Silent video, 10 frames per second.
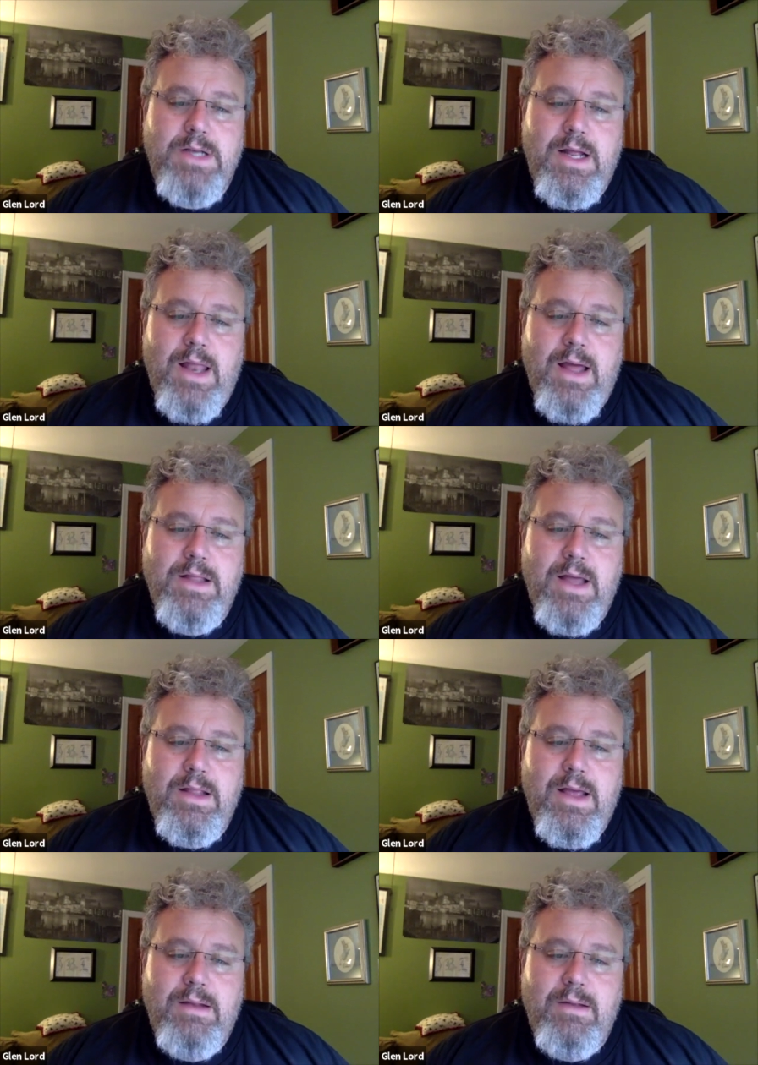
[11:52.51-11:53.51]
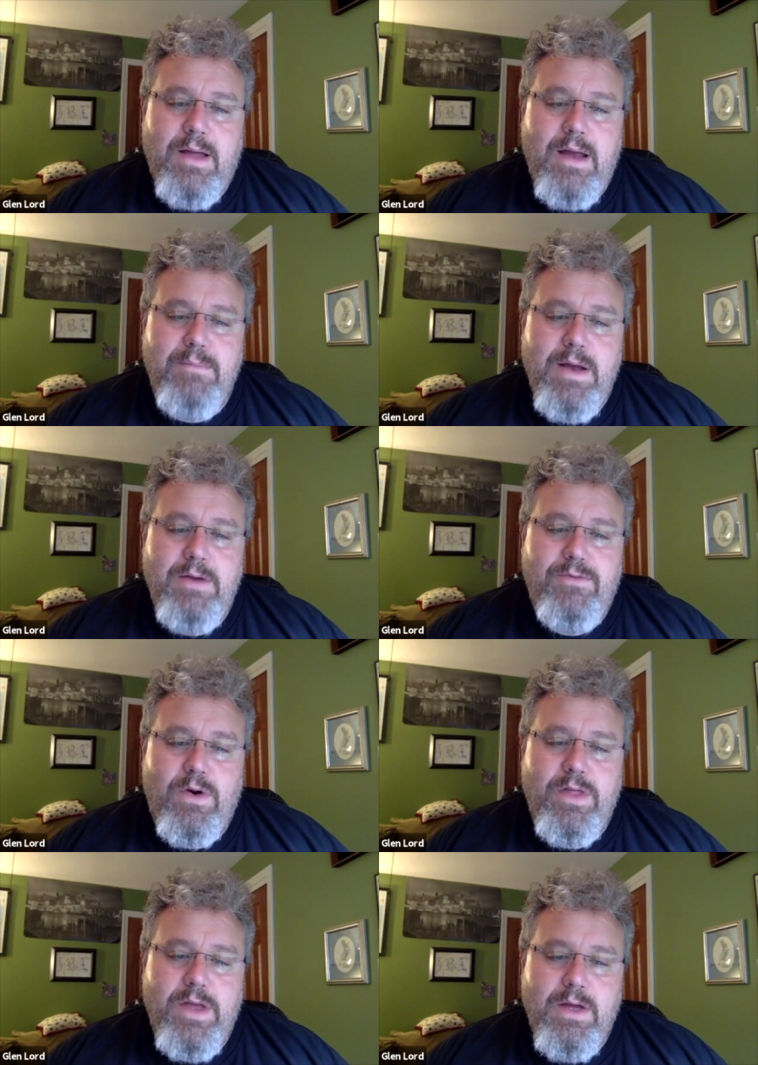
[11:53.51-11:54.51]
And I like that kind of
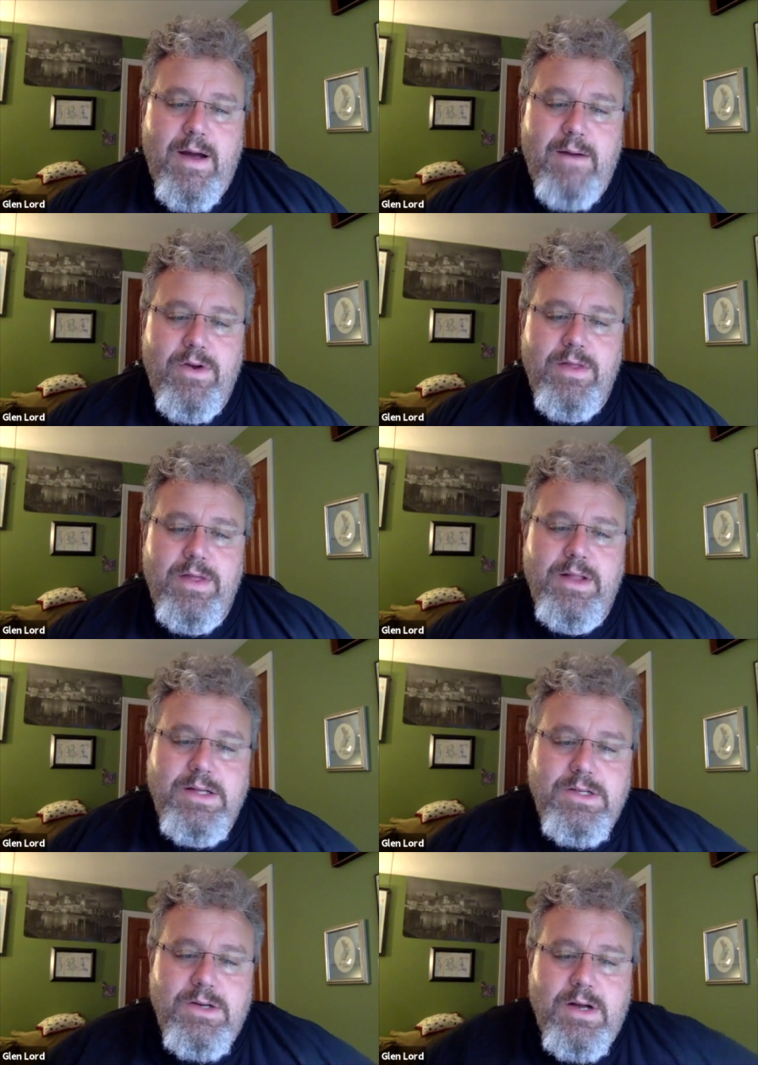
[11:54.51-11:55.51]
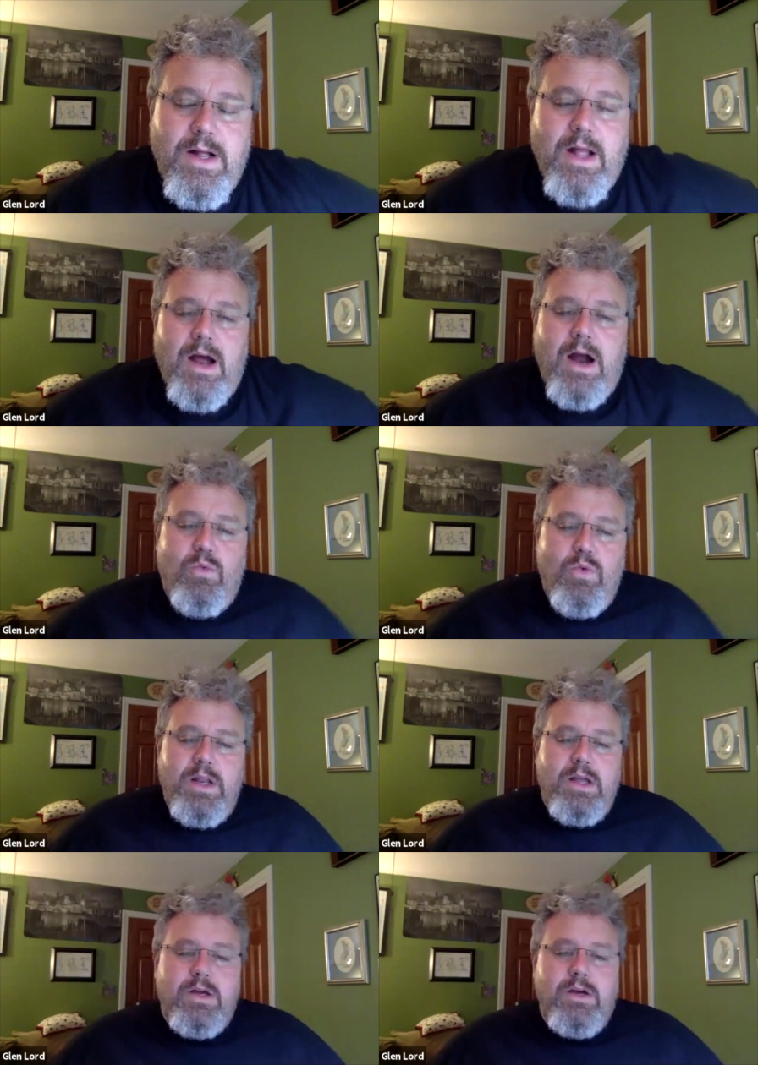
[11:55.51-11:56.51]
metaphor that you have there. I think that's a
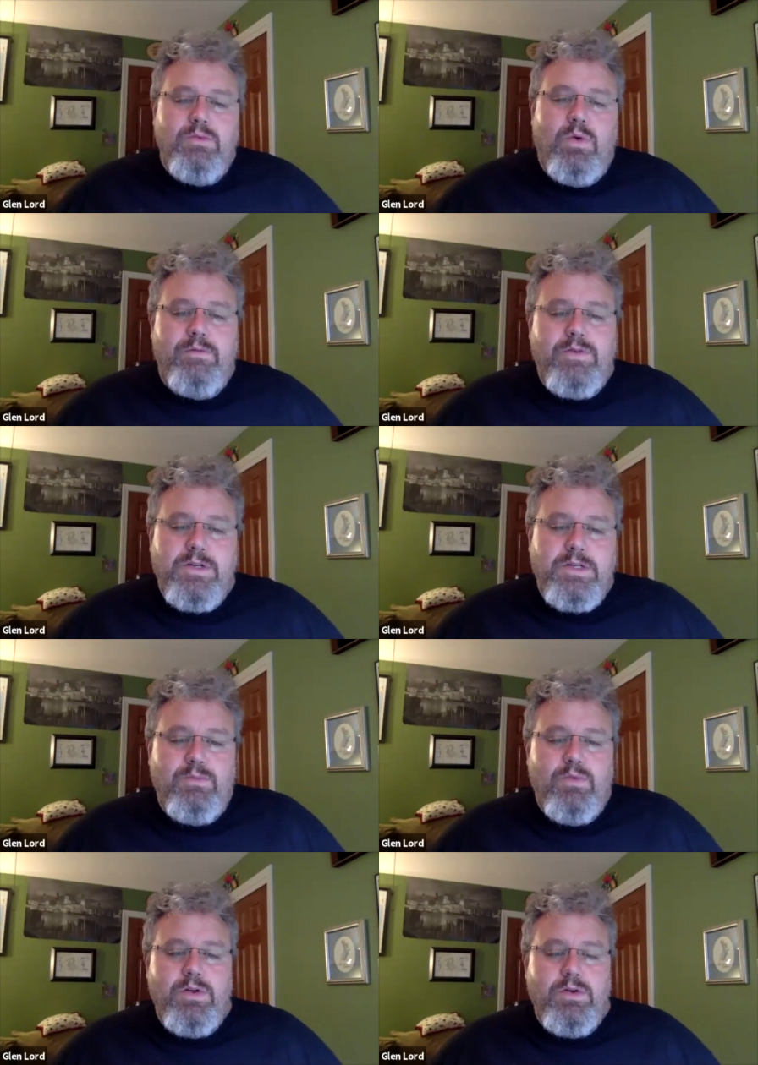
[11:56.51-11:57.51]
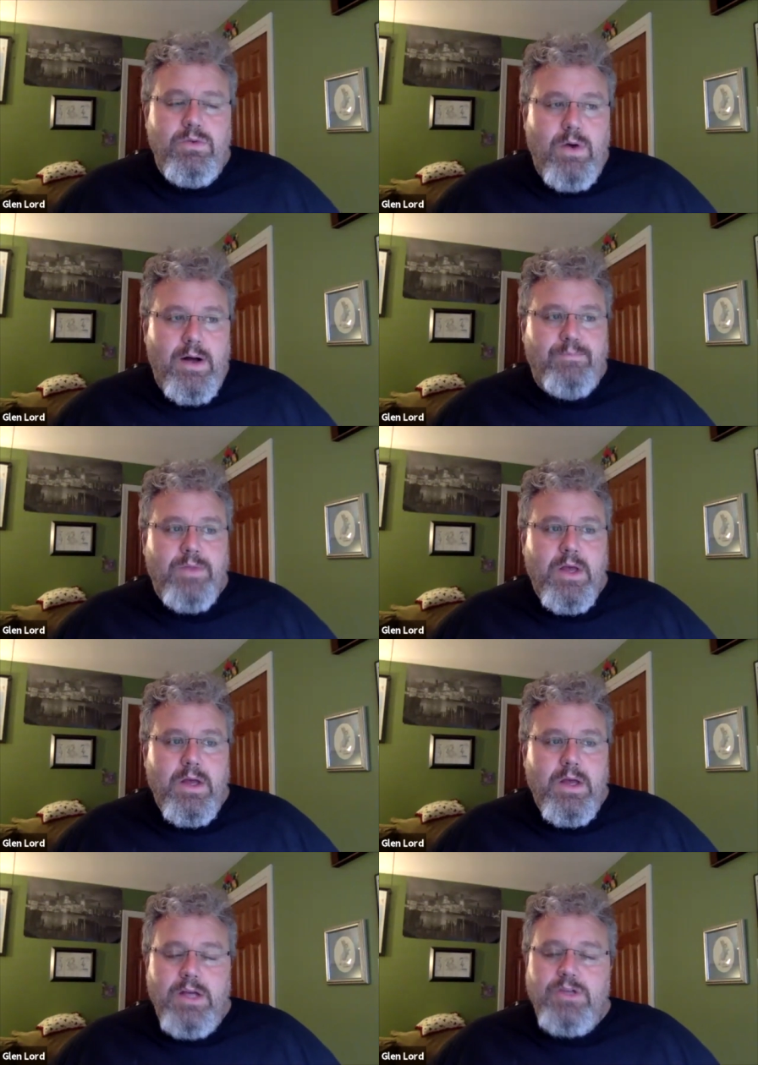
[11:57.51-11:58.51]
really good one for someone who
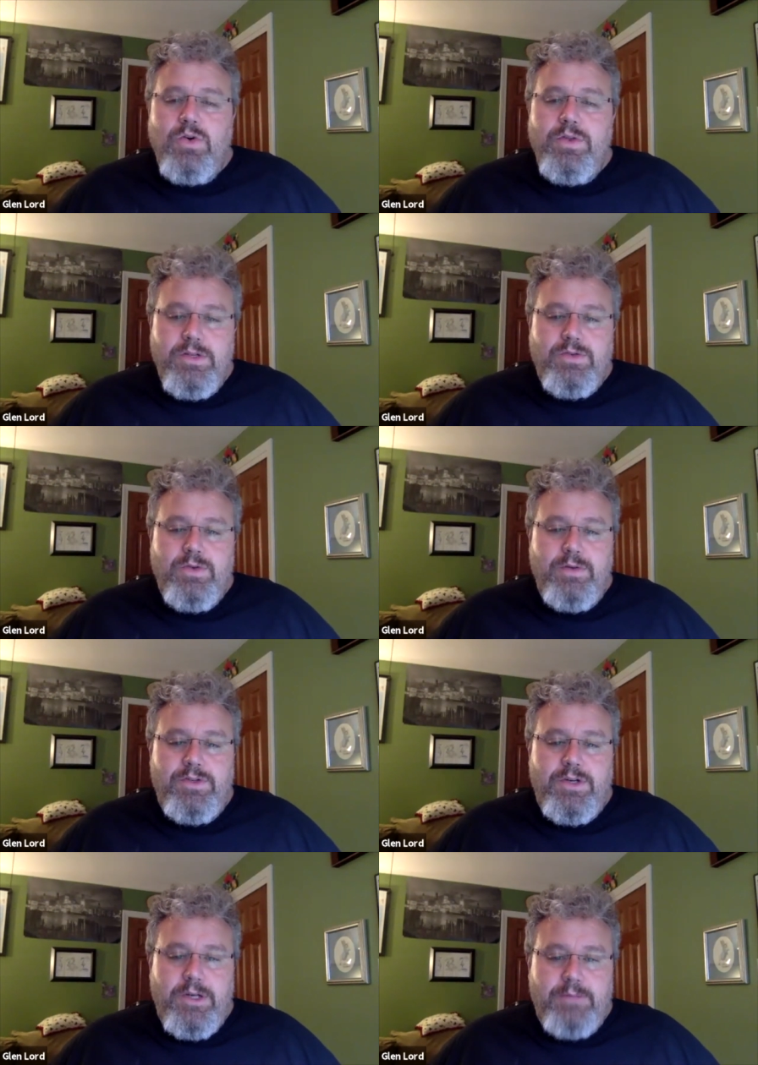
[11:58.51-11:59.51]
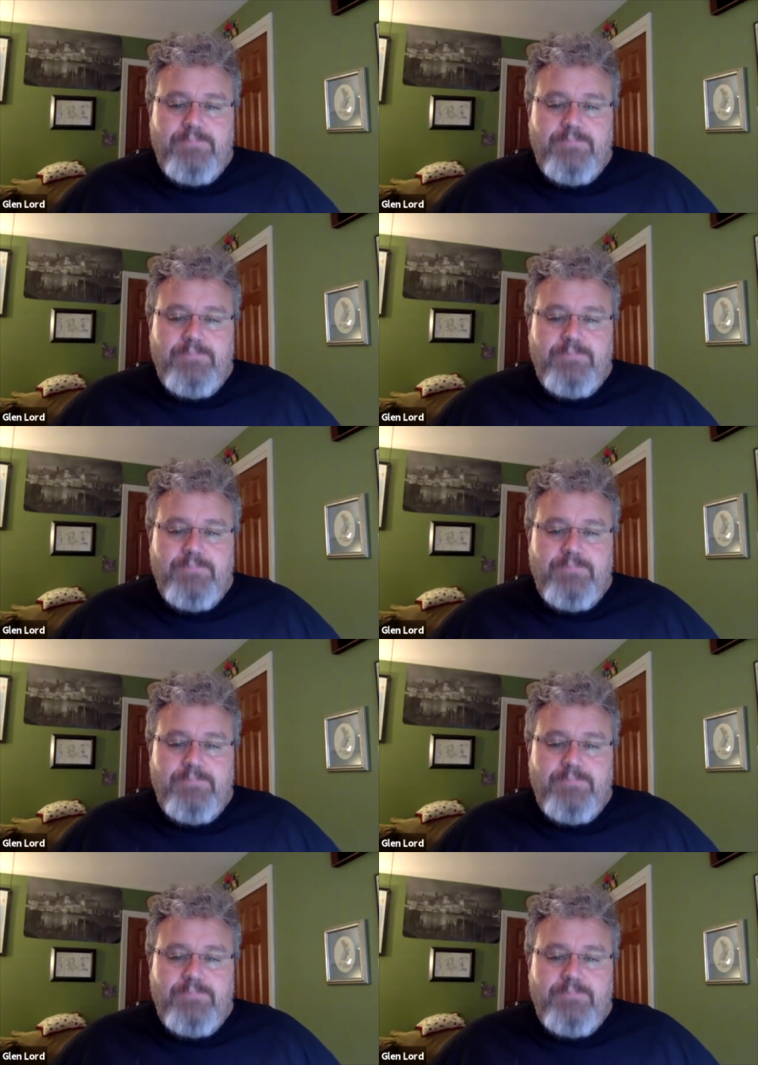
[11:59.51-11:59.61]
is on this grief journey.